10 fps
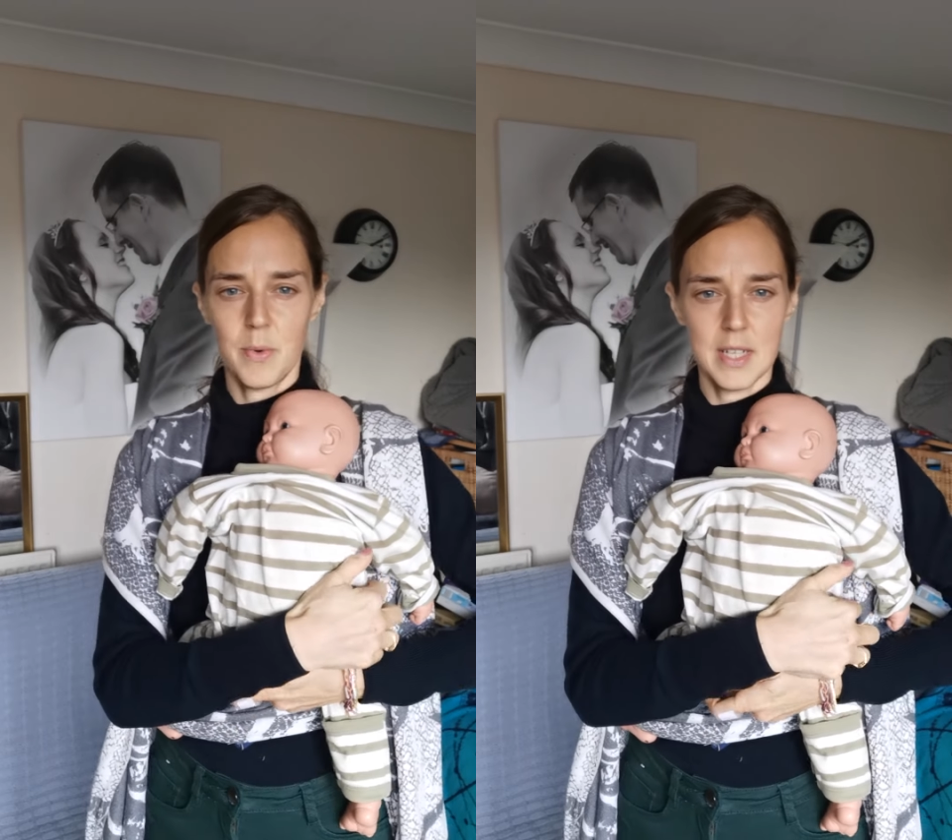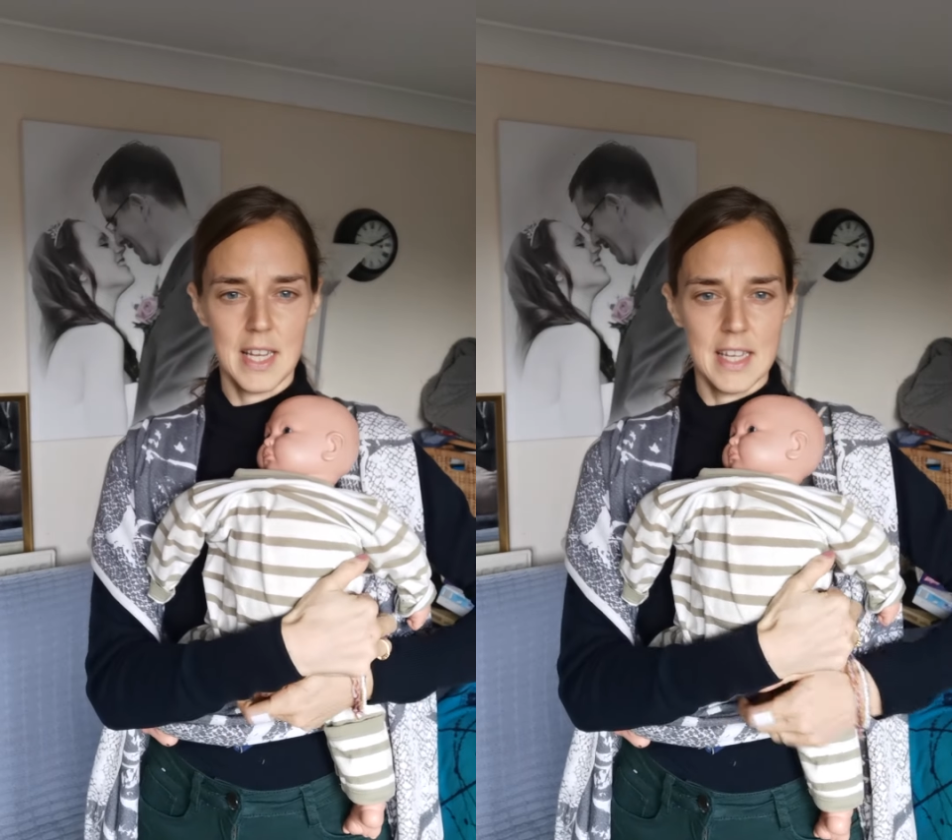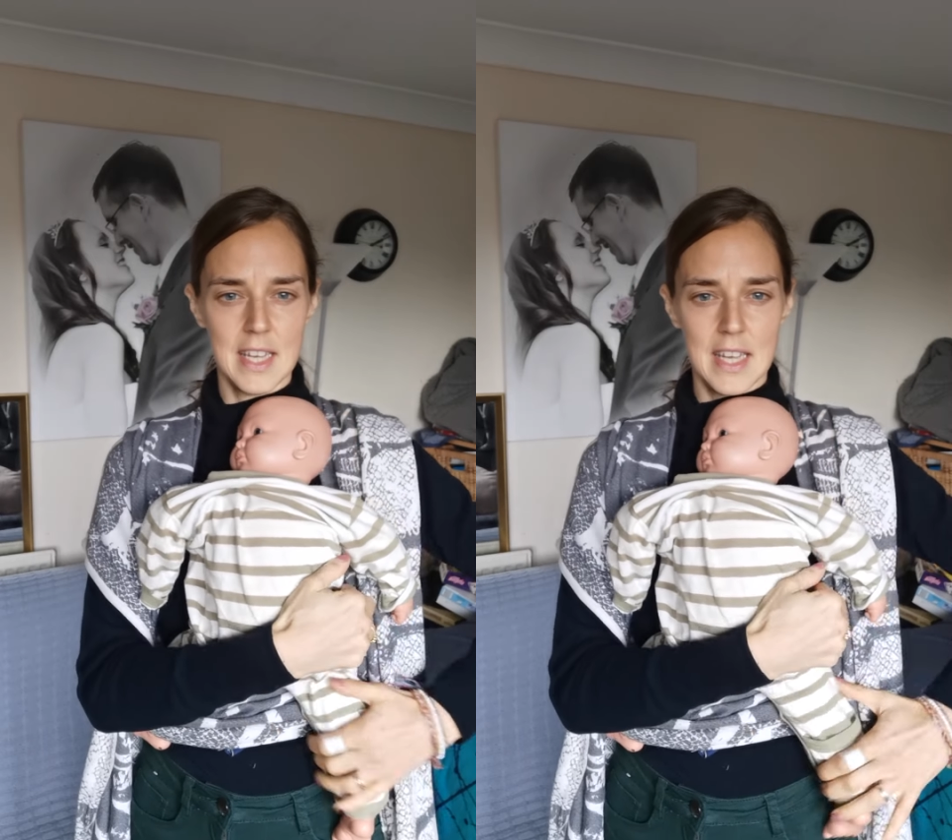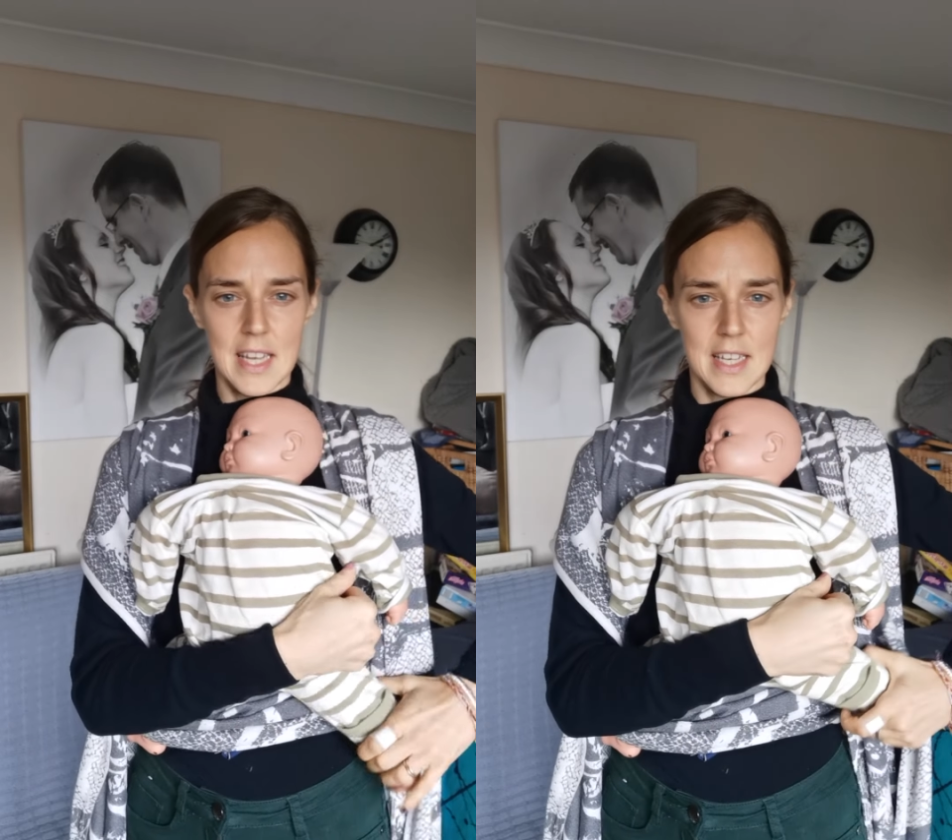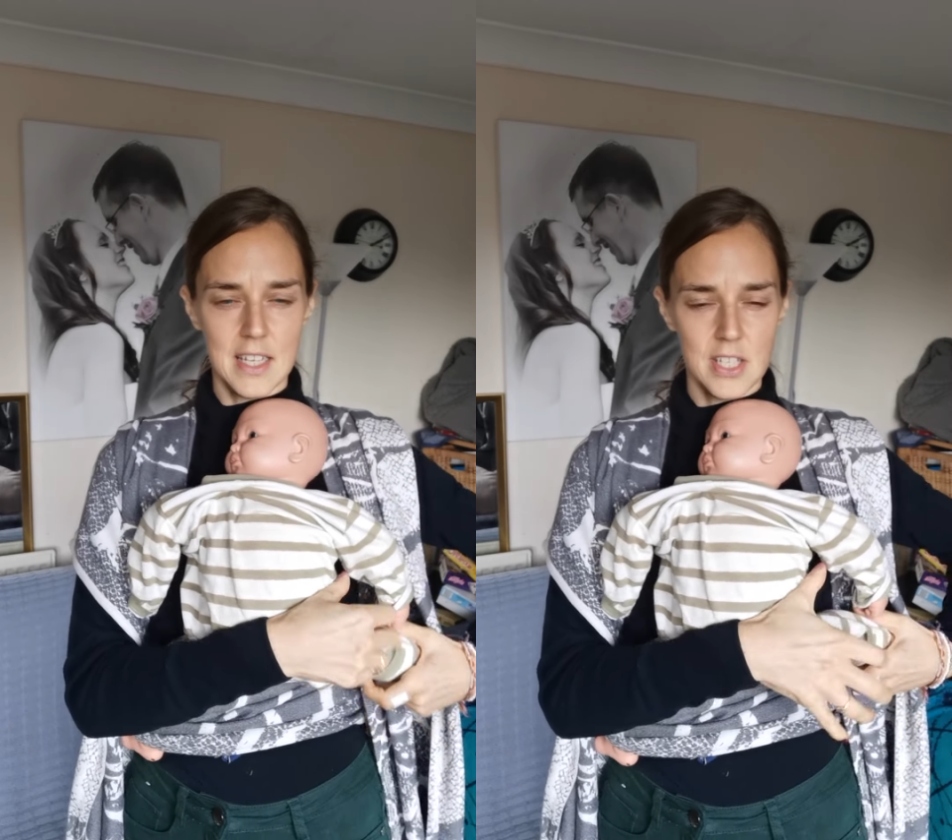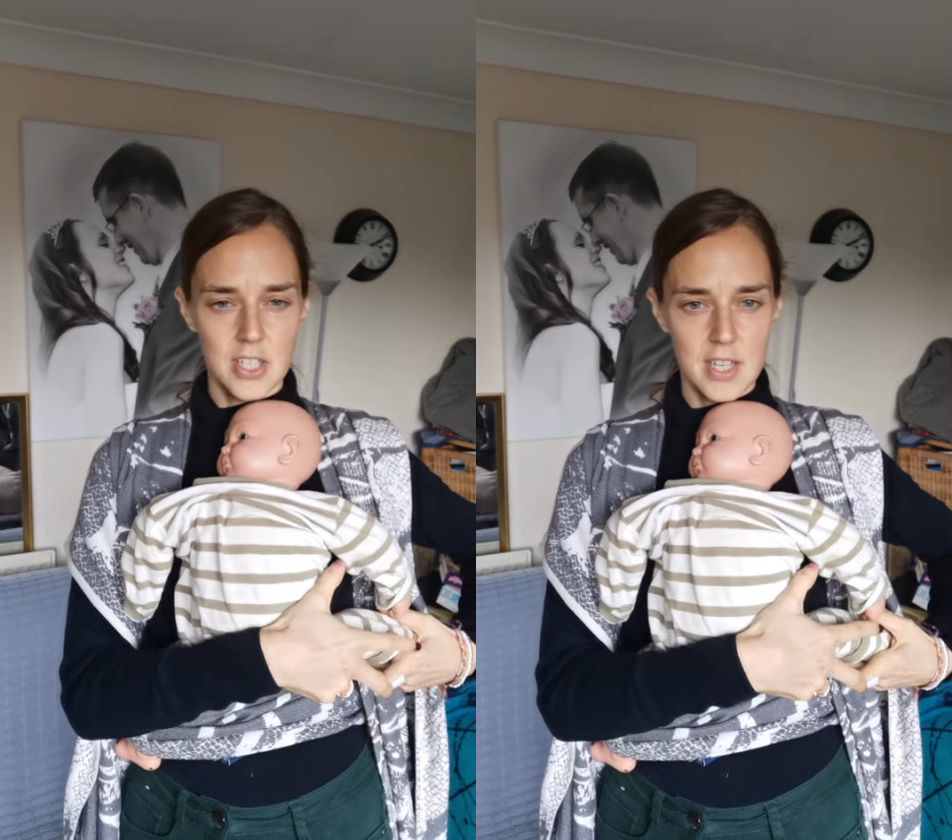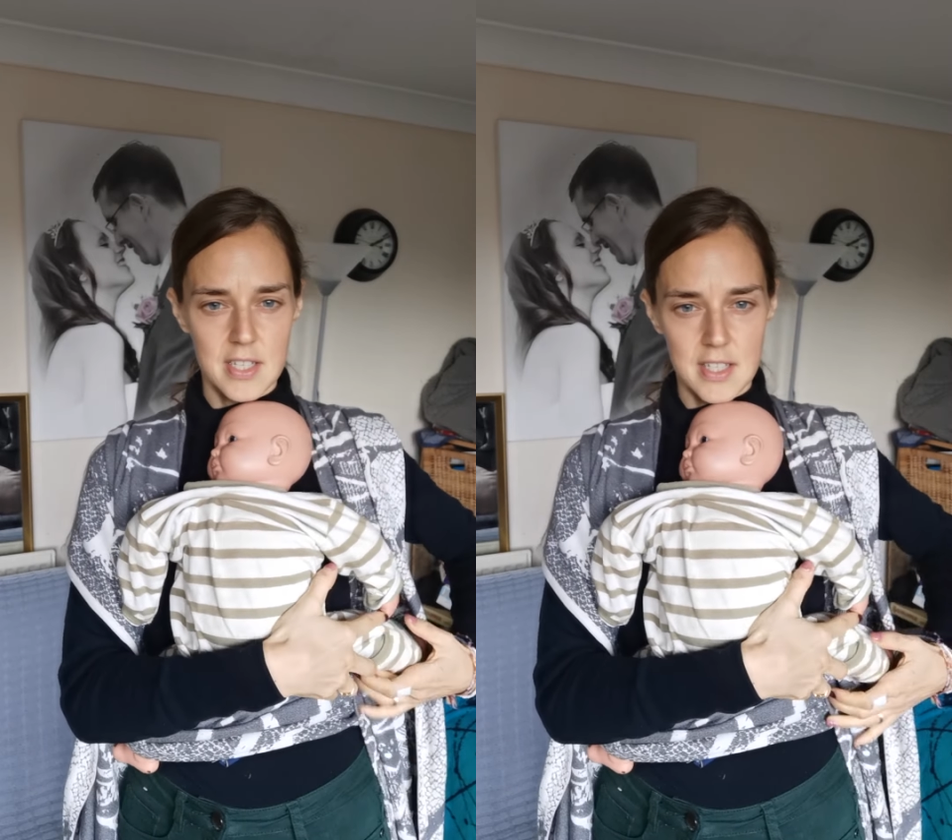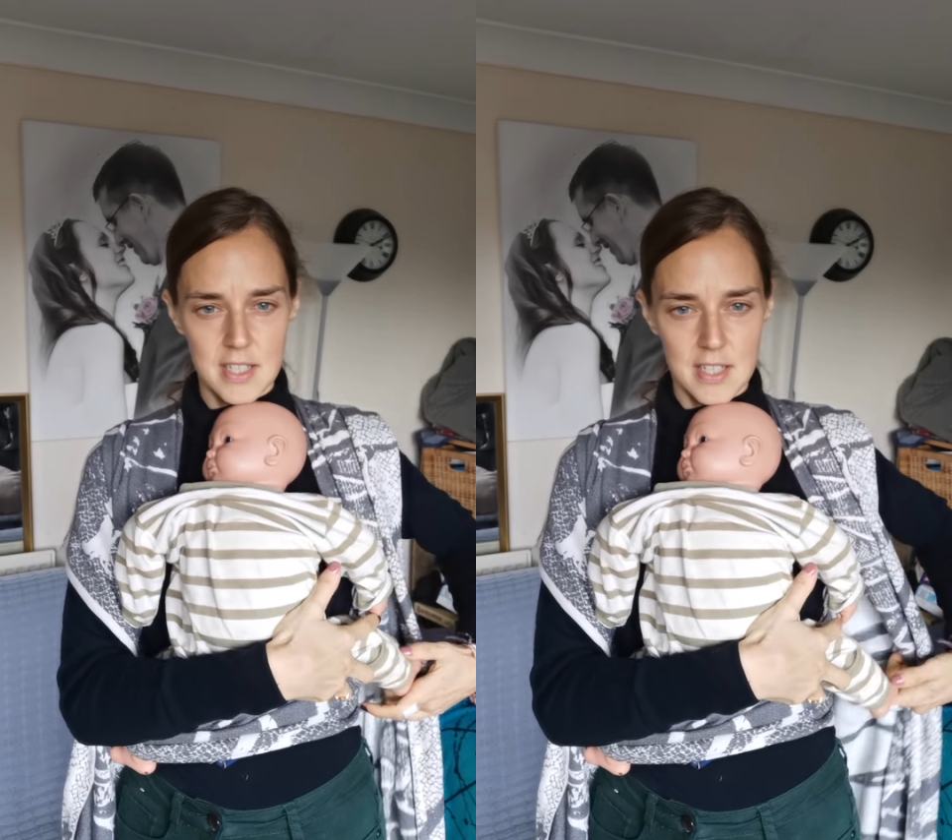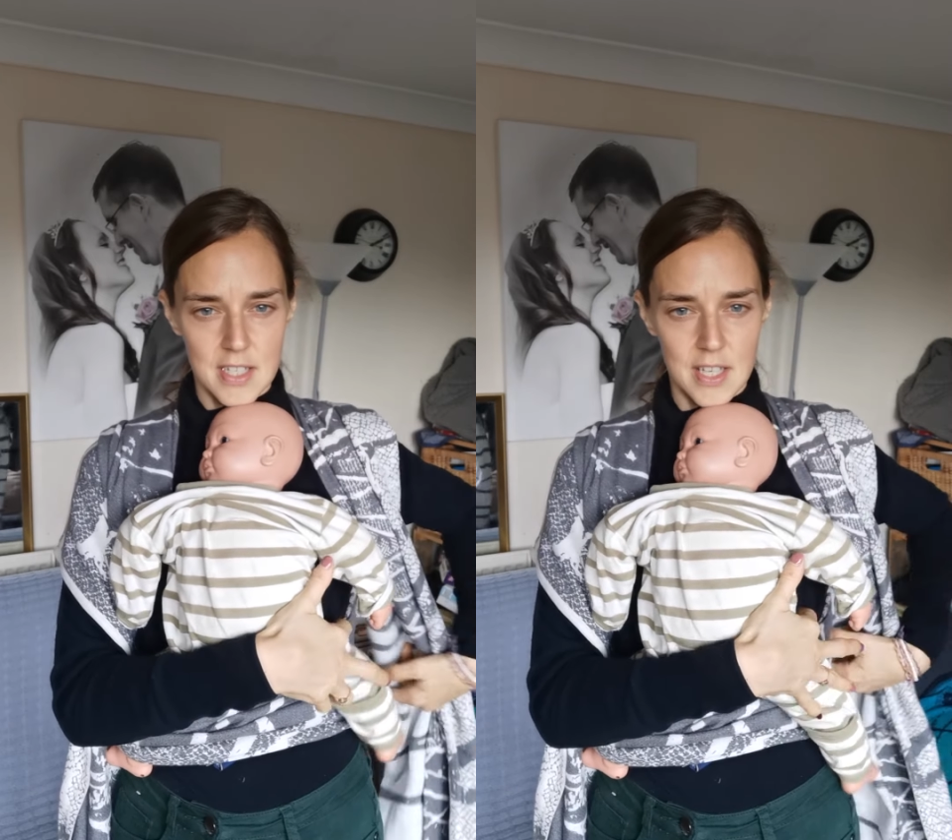One leg in, just